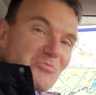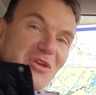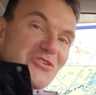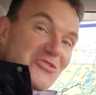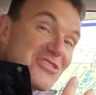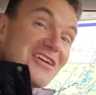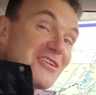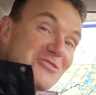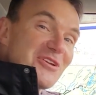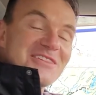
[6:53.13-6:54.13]
you think
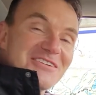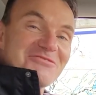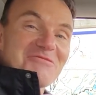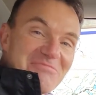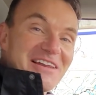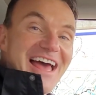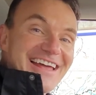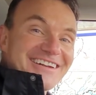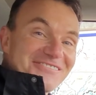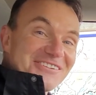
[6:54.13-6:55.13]
you're on a different
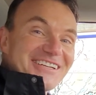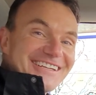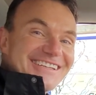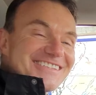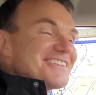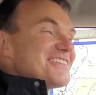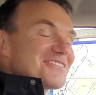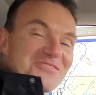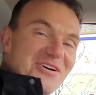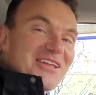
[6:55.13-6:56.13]
planet, really. It's
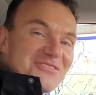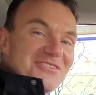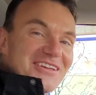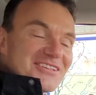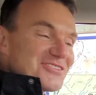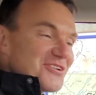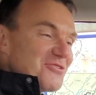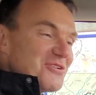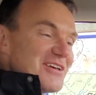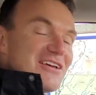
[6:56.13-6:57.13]
quite unique. So
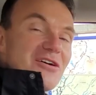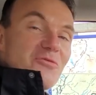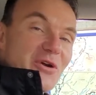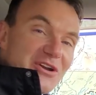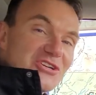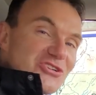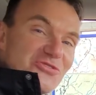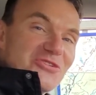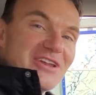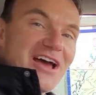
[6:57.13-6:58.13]
we're gonna show
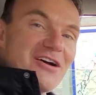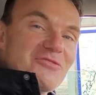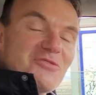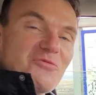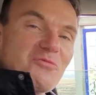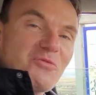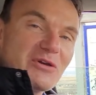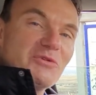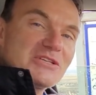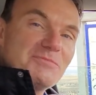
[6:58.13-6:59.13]
you now what
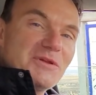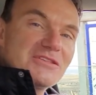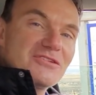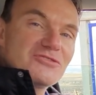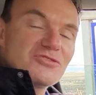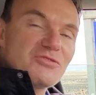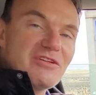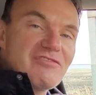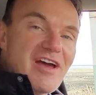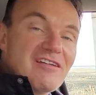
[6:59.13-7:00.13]
we experienced on
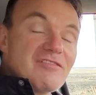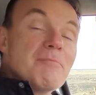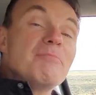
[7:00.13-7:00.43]
225